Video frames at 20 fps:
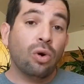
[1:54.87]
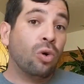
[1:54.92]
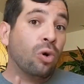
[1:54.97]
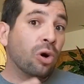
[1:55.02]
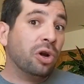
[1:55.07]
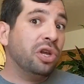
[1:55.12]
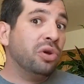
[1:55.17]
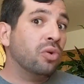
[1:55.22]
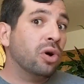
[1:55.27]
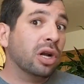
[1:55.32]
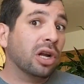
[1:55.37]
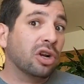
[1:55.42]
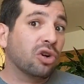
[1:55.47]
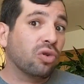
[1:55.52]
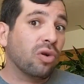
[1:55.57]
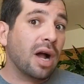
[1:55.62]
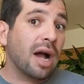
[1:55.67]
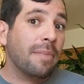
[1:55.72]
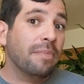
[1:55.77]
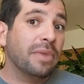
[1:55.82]
Or you want a
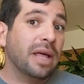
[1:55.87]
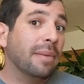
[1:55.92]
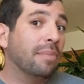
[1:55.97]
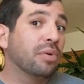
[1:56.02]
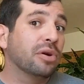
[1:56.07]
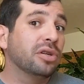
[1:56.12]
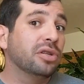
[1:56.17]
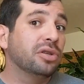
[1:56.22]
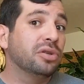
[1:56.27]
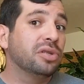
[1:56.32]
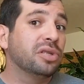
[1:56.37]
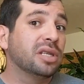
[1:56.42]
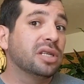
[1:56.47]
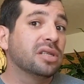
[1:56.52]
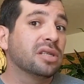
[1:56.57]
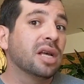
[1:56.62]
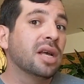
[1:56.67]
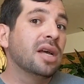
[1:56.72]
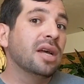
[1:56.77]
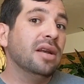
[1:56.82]
crop that
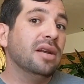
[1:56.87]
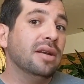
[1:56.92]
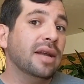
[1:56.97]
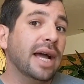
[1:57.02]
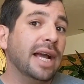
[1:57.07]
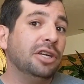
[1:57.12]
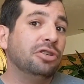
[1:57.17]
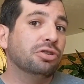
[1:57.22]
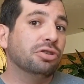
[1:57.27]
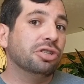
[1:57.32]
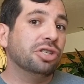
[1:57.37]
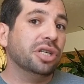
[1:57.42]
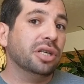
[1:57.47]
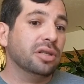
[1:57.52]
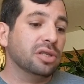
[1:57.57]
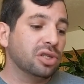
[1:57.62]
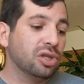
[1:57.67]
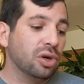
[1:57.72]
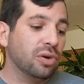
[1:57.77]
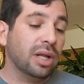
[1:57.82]
produces
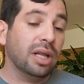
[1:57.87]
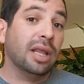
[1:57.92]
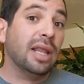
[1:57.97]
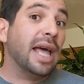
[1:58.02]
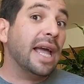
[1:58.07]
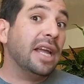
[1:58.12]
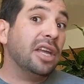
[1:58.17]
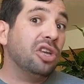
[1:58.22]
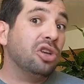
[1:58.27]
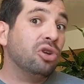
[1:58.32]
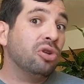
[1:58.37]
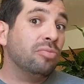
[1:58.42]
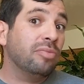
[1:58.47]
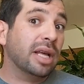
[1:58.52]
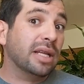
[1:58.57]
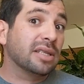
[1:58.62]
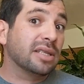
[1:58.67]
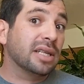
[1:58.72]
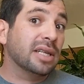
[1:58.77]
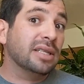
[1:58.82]
nitrogen. So a
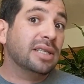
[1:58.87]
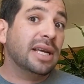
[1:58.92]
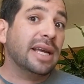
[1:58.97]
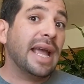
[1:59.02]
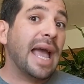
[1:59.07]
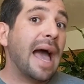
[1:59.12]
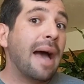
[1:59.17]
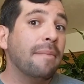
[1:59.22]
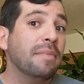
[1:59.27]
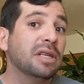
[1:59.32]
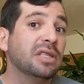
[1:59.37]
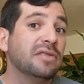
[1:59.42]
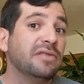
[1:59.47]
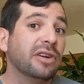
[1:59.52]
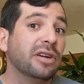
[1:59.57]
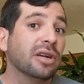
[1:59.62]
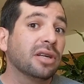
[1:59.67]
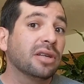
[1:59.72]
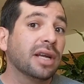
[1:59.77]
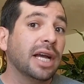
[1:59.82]
legume that's going to take
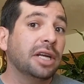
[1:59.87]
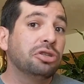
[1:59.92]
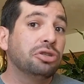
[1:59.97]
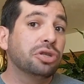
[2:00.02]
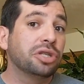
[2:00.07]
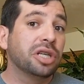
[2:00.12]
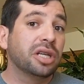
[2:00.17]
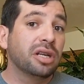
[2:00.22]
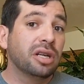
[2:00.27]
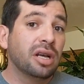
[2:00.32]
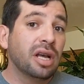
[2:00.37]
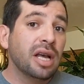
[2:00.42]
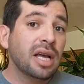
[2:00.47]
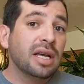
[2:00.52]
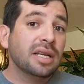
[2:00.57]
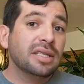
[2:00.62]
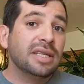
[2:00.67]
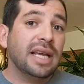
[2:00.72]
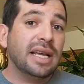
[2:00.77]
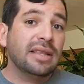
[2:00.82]
atmospheric nitrogen,
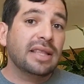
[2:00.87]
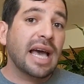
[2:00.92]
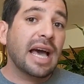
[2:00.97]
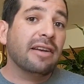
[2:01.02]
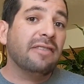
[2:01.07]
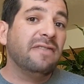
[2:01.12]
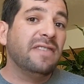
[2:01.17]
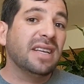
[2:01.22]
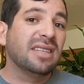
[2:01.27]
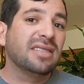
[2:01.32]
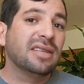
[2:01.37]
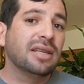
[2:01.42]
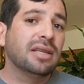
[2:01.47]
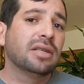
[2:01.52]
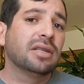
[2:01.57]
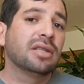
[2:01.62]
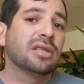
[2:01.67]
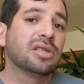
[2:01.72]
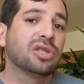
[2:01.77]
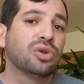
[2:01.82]
take that, fix it
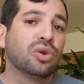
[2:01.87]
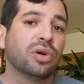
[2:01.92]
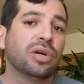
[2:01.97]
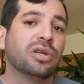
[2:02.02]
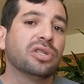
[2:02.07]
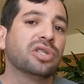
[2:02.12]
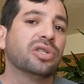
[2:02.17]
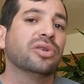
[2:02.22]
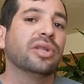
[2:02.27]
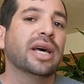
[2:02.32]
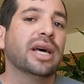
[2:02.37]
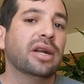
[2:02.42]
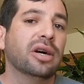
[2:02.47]
into the soil so